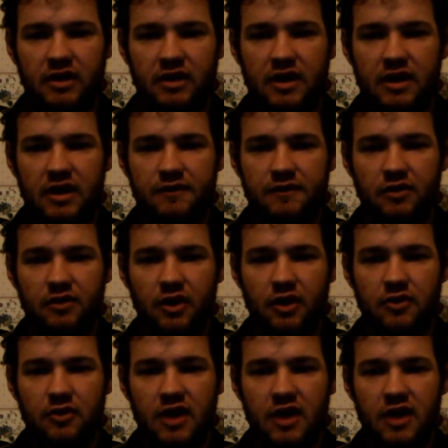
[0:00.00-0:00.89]
Even
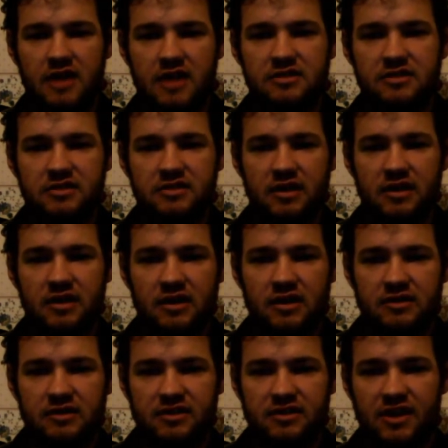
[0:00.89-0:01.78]
though he
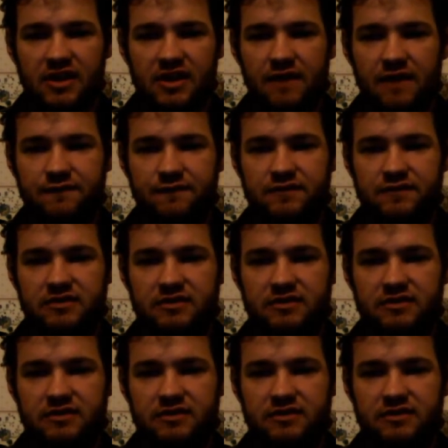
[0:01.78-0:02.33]
did have